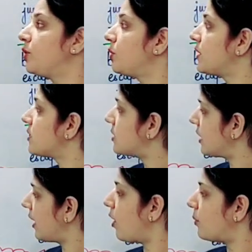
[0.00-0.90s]
you can
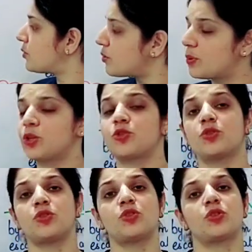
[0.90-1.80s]
say,
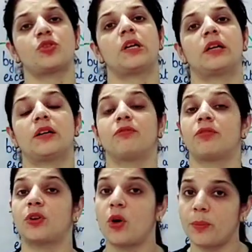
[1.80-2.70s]
observations or certain
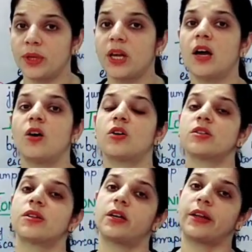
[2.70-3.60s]
phenomena
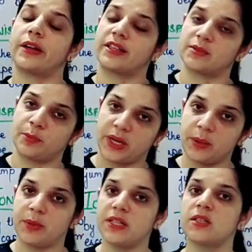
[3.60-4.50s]
or certain
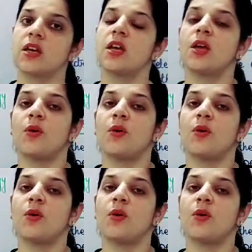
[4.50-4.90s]
experiments